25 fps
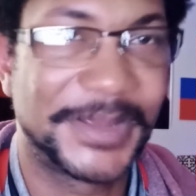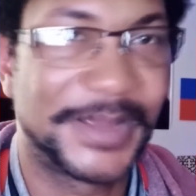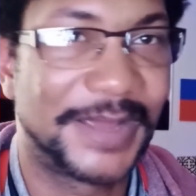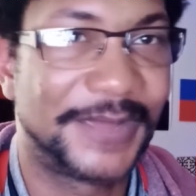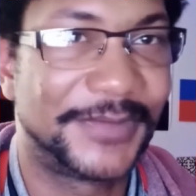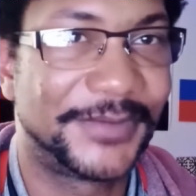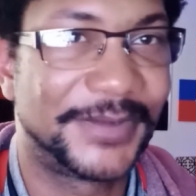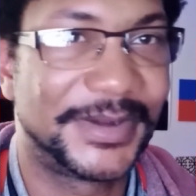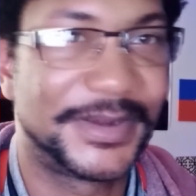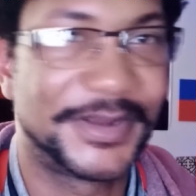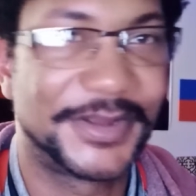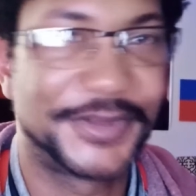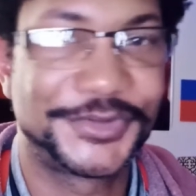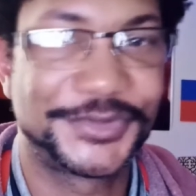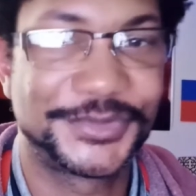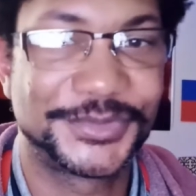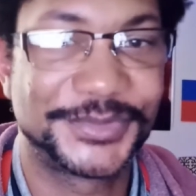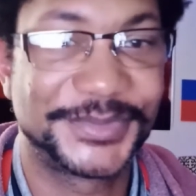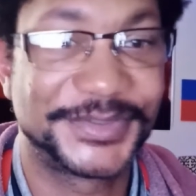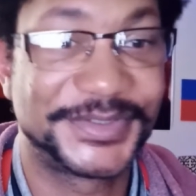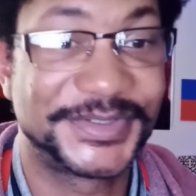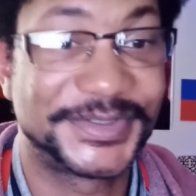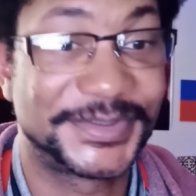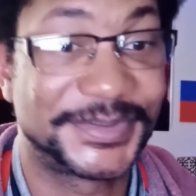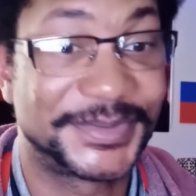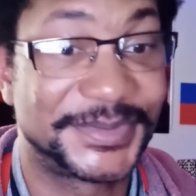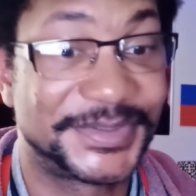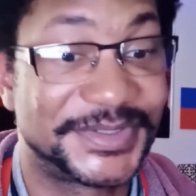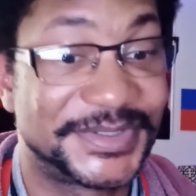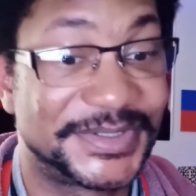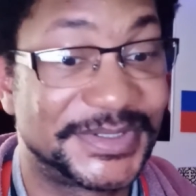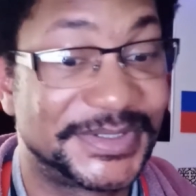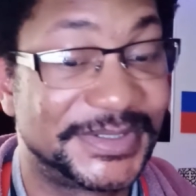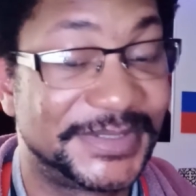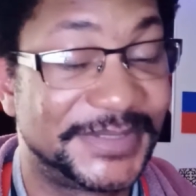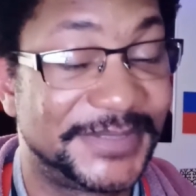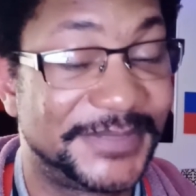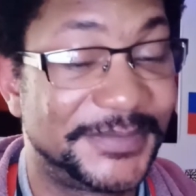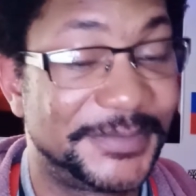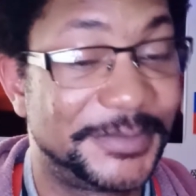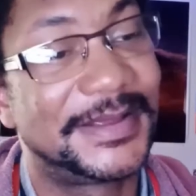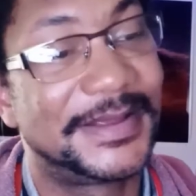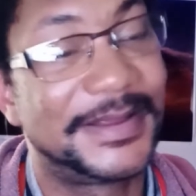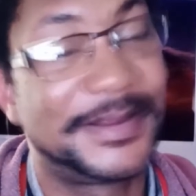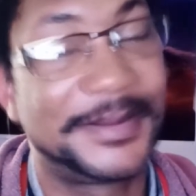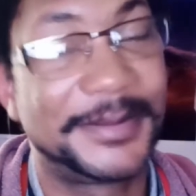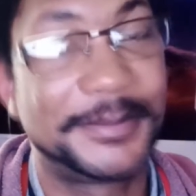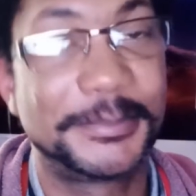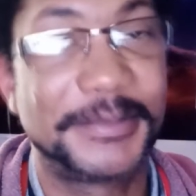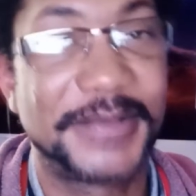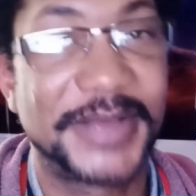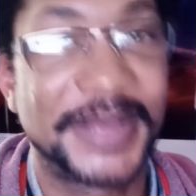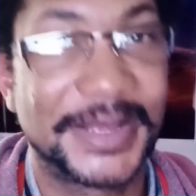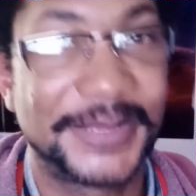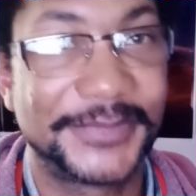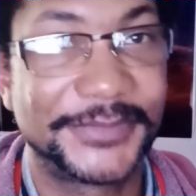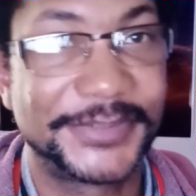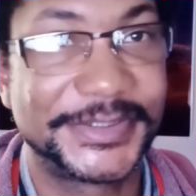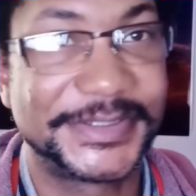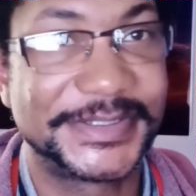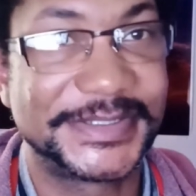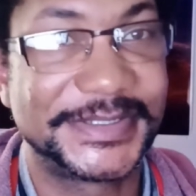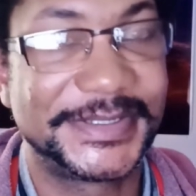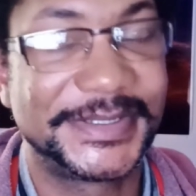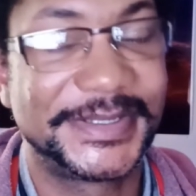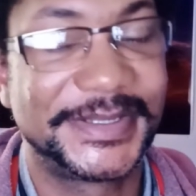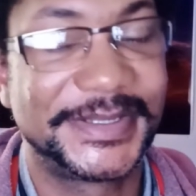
every natural resource and leave the people in poverty.